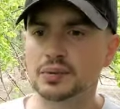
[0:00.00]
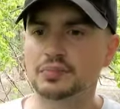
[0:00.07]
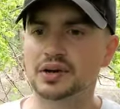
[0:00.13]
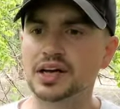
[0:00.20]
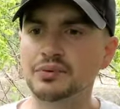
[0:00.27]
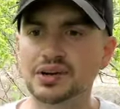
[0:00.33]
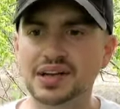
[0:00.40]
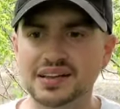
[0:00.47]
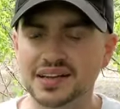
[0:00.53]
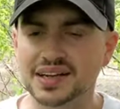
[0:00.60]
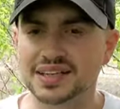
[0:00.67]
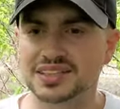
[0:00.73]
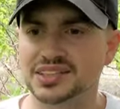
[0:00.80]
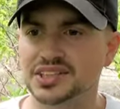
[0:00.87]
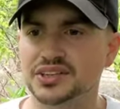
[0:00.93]
But anyway, like
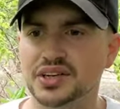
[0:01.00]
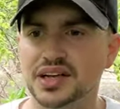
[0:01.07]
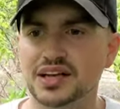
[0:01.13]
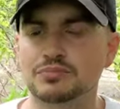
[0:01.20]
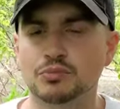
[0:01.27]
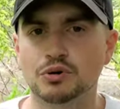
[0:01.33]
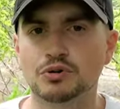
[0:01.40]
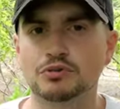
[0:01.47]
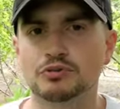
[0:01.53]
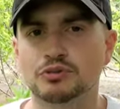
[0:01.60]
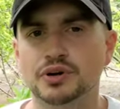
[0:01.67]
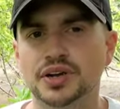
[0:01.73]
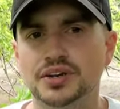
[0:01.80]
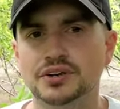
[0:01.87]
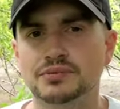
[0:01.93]
I said, you had more
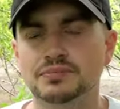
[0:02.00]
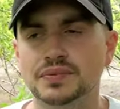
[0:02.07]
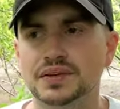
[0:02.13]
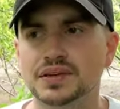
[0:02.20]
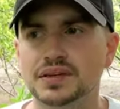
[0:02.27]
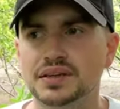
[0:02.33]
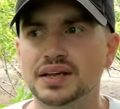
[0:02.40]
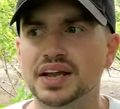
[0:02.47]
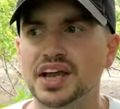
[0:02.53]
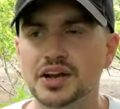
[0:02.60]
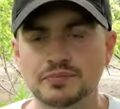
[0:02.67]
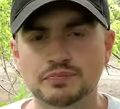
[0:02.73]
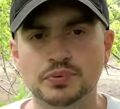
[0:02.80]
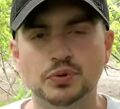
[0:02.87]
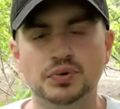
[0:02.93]
freedom
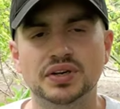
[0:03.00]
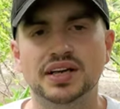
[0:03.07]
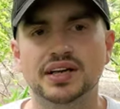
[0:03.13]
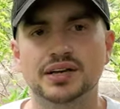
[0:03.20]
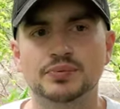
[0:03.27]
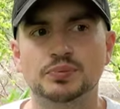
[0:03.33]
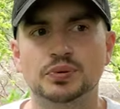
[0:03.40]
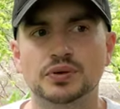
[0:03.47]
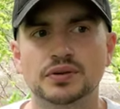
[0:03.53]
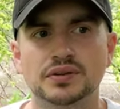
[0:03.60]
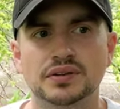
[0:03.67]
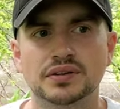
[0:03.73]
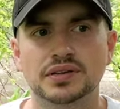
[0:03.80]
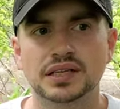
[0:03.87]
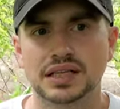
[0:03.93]
in boot camp,
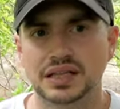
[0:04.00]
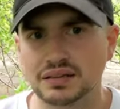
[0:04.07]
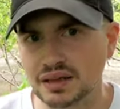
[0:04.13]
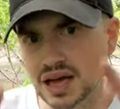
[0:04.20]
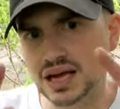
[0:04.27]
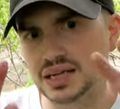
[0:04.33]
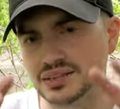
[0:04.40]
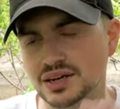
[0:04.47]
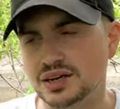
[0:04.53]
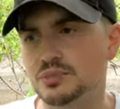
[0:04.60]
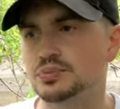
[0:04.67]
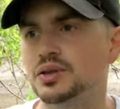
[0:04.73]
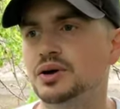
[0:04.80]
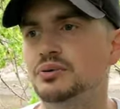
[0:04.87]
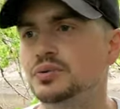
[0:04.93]
locked up,
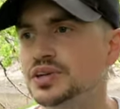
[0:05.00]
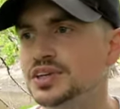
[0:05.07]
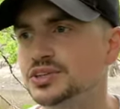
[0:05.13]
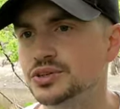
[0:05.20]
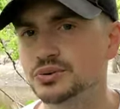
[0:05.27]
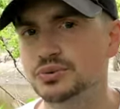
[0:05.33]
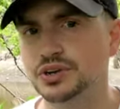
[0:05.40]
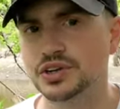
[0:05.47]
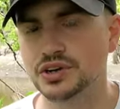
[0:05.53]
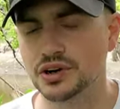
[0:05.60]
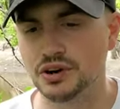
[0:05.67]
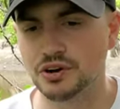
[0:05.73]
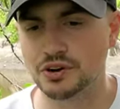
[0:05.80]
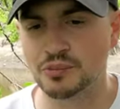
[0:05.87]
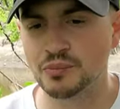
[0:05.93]
than when you do when you
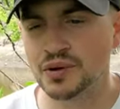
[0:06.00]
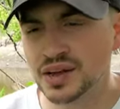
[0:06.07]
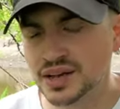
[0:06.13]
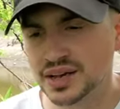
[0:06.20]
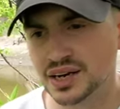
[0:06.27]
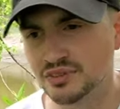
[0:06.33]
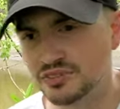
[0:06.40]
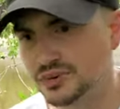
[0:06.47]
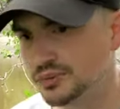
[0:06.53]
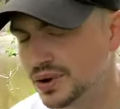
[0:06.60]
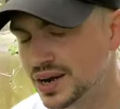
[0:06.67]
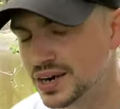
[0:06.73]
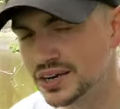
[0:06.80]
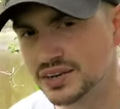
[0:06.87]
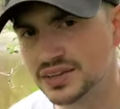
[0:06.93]
go home. And if they
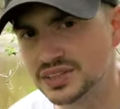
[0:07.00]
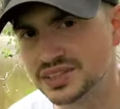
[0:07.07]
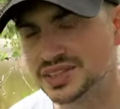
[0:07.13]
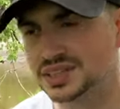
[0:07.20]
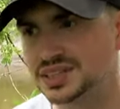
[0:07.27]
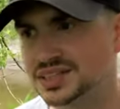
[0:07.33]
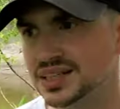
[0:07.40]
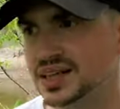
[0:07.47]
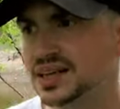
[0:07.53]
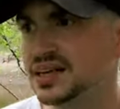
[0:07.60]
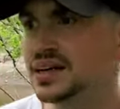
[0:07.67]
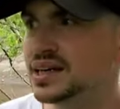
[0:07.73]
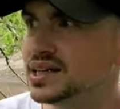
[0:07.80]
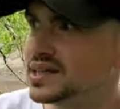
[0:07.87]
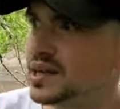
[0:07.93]
want you to succeed,
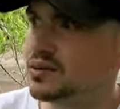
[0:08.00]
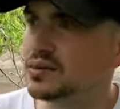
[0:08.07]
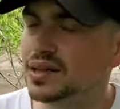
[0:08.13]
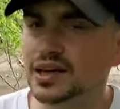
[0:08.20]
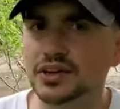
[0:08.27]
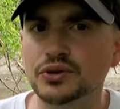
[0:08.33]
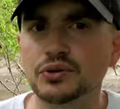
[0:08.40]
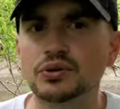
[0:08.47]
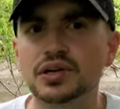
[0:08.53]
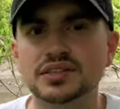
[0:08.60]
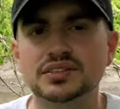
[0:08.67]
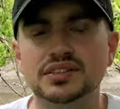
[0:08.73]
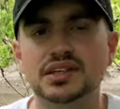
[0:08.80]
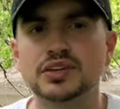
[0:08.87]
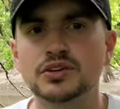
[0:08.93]
they'll let you
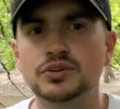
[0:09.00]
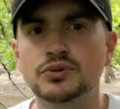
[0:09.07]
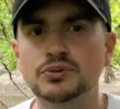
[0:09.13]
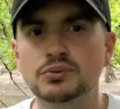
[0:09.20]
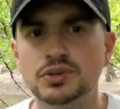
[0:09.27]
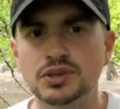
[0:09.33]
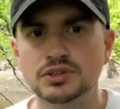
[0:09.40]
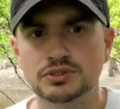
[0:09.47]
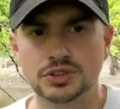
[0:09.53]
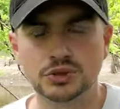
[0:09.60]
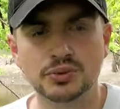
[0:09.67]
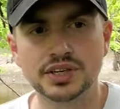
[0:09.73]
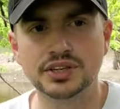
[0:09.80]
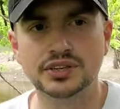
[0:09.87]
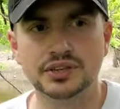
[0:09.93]
continue
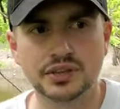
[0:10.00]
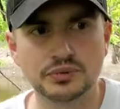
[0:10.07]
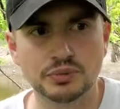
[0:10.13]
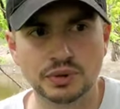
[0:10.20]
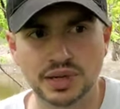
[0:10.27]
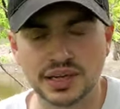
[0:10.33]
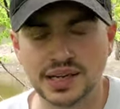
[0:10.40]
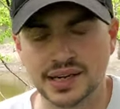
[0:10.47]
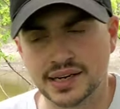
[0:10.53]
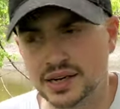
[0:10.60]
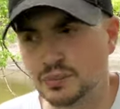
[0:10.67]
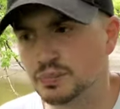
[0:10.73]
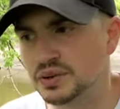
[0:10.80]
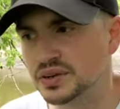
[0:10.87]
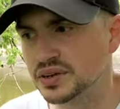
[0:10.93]
doing good when you get
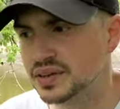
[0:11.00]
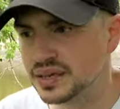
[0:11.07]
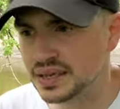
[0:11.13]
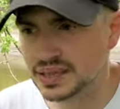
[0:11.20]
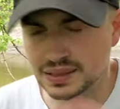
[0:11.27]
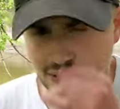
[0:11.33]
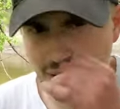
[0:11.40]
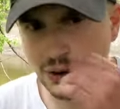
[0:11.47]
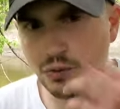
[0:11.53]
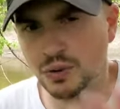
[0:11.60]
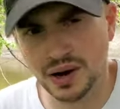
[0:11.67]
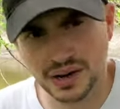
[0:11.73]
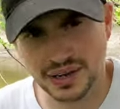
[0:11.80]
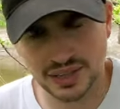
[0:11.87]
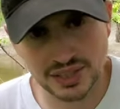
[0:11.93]
out. But they don't
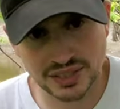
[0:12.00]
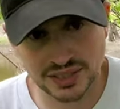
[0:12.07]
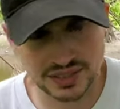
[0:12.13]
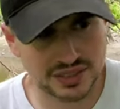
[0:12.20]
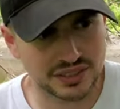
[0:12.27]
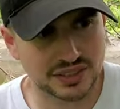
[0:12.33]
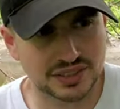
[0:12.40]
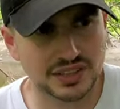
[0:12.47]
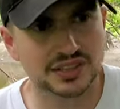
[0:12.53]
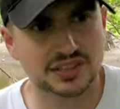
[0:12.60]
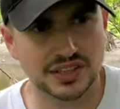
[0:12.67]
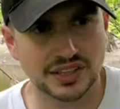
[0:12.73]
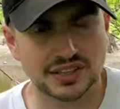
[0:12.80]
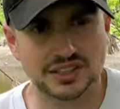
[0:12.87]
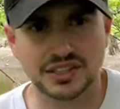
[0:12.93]
want you to
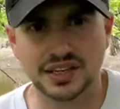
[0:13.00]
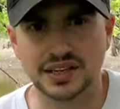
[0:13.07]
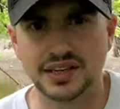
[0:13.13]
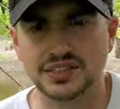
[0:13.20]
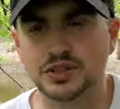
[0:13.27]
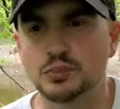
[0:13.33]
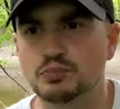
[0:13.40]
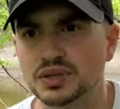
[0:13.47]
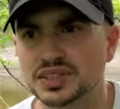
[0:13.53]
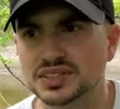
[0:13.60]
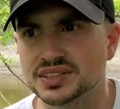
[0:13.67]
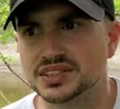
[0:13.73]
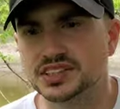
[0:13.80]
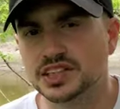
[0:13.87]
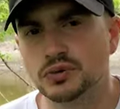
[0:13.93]
succeed. It's a
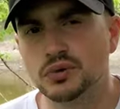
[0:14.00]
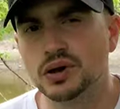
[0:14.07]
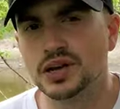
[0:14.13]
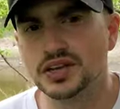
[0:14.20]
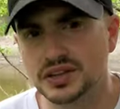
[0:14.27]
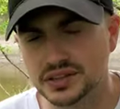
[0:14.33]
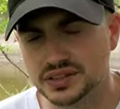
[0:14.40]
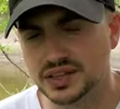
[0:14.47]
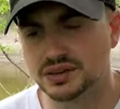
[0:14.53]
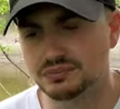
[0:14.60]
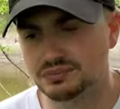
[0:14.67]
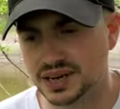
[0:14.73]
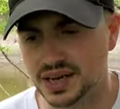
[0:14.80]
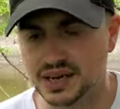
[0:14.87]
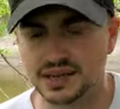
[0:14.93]
business. They want you to
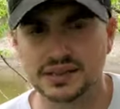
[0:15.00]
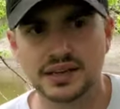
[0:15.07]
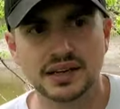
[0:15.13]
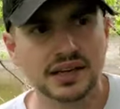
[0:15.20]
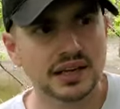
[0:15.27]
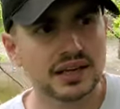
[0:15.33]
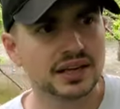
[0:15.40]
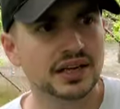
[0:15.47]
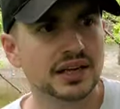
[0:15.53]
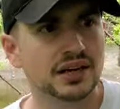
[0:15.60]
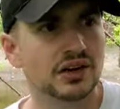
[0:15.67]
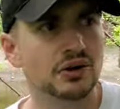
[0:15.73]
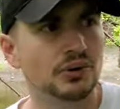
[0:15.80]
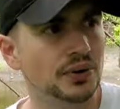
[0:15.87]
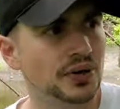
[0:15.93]
come back. You
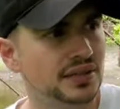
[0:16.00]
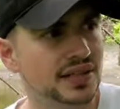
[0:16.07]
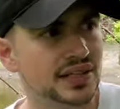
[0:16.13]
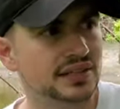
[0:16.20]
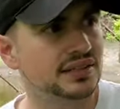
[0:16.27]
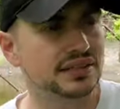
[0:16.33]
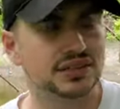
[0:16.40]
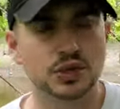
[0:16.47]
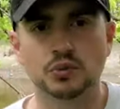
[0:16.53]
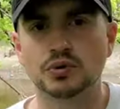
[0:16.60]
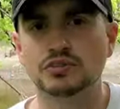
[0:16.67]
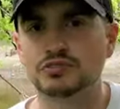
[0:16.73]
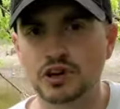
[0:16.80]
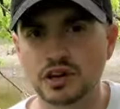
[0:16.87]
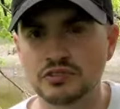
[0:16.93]
know, it's a
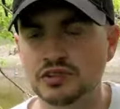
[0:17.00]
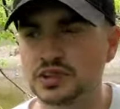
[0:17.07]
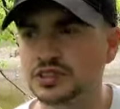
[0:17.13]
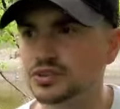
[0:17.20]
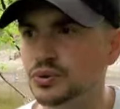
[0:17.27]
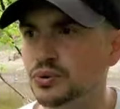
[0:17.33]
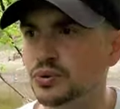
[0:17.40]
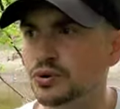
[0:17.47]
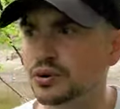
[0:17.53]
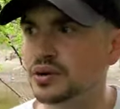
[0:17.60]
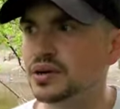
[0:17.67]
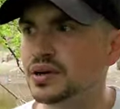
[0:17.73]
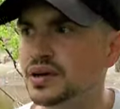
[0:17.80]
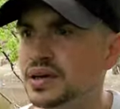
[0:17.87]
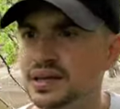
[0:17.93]
revolving door.
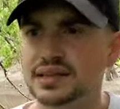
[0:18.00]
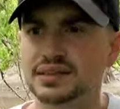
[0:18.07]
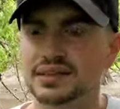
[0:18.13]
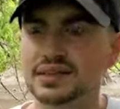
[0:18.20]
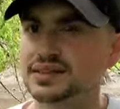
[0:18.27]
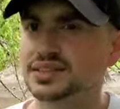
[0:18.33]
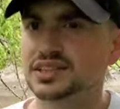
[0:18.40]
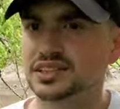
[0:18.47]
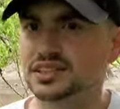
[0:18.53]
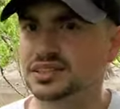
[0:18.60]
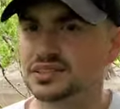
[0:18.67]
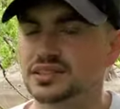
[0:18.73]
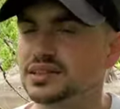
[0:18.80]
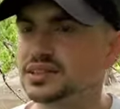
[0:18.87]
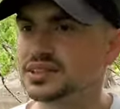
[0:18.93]
It's
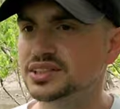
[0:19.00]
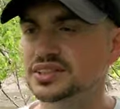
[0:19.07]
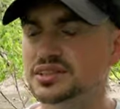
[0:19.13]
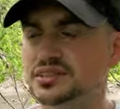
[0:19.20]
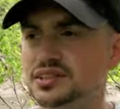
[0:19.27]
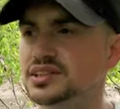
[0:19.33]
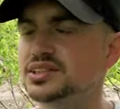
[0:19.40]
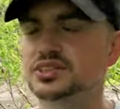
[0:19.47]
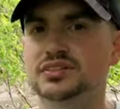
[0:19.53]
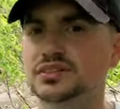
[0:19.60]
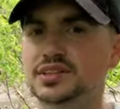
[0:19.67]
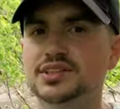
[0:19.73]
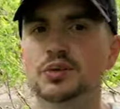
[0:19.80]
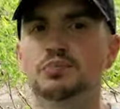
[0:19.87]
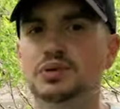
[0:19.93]

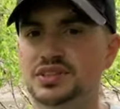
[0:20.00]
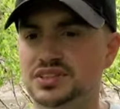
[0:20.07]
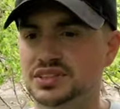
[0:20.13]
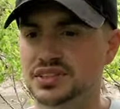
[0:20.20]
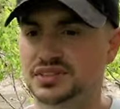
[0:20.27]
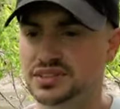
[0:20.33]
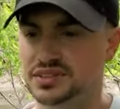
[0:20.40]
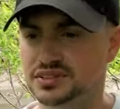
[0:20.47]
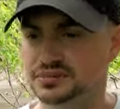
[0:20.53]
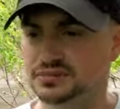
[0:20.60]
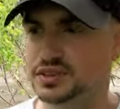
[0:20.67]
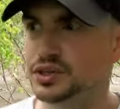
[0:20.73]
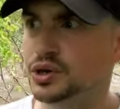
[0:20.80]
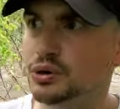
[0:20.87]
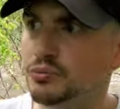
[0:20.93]
a business.
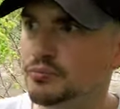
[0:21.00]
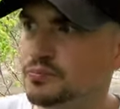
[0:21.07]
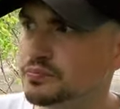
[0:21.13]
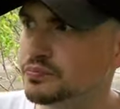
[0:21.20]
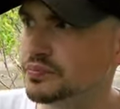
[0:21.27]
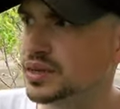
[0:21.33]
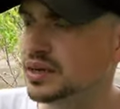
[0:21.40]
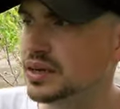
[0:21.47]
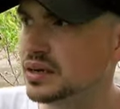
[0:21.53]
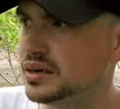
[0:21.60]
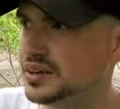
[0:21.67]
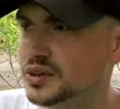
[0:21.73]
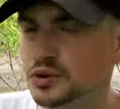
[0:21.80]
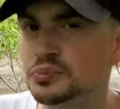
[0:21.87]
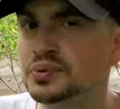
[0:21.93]
You know,
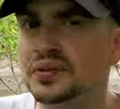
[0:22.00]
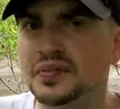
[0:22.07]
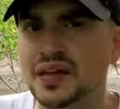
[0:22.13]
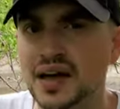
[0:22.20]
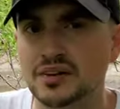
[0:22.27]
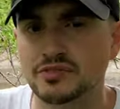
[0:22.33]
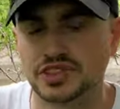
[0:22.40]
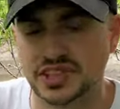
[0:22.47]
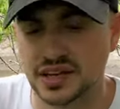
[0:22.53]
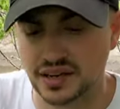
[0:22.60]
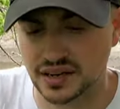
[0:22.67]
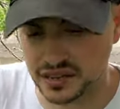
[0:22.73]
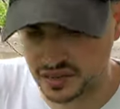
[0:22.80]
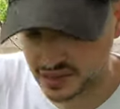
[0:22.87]
human livestock.